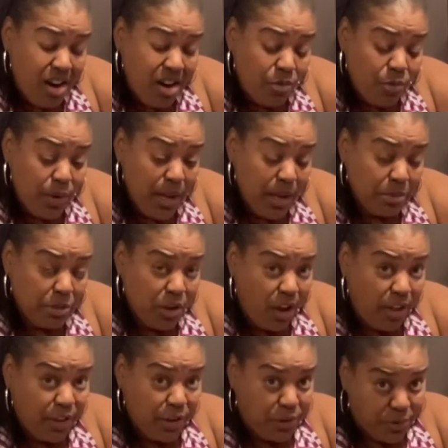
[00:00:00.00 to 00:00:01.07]
ribs on
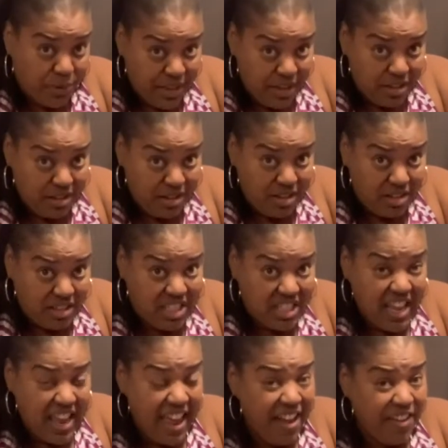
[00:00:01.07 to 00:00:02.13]
the grill to
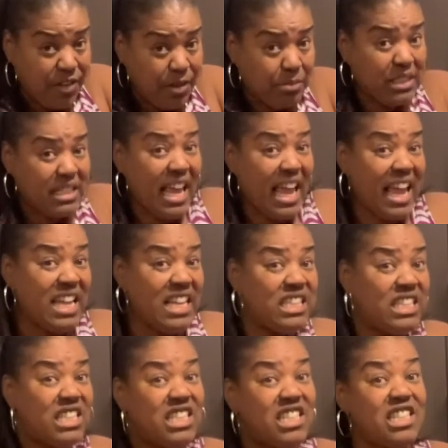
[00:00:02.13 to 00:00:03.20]
have them
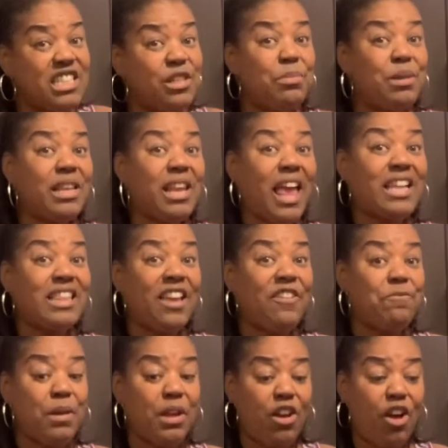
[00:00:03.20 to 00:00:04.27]
taste a little bit like they've
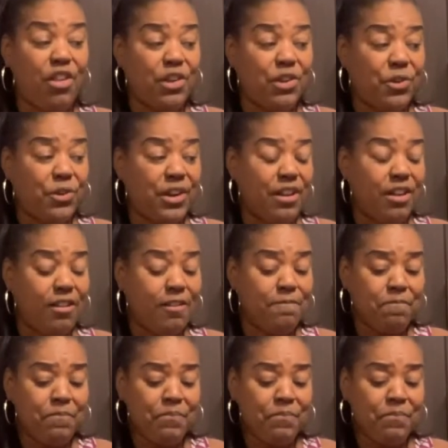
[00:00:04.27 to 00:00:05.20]
been on the grill.